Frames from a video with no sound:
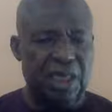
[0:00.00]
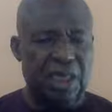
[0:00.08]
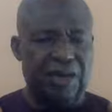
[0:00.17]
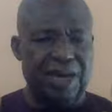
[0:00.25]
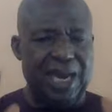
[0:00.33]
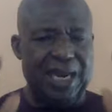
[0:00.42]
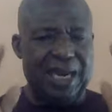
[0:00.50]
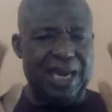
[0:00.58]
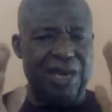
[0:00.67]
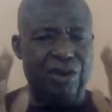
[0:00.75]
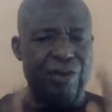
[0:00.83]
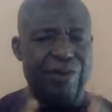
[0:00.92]

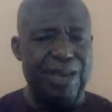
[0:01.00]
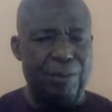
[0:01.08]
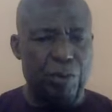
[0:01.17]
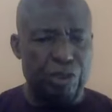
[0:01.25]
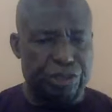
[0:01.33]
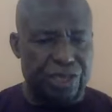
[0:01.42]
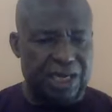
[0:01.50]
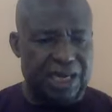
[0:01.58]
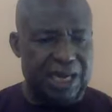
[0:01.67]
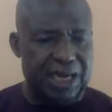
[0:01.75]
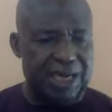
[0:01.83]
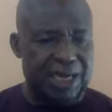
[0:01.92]
Rakando rimo
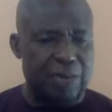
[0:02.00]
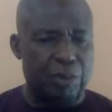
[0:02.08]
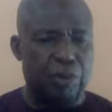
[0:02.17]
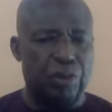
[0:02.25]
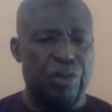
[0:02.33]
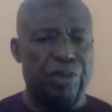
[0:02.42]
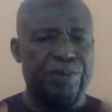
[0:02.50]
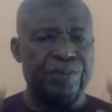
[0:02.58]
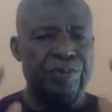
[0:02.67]
shikanda rimo kondo.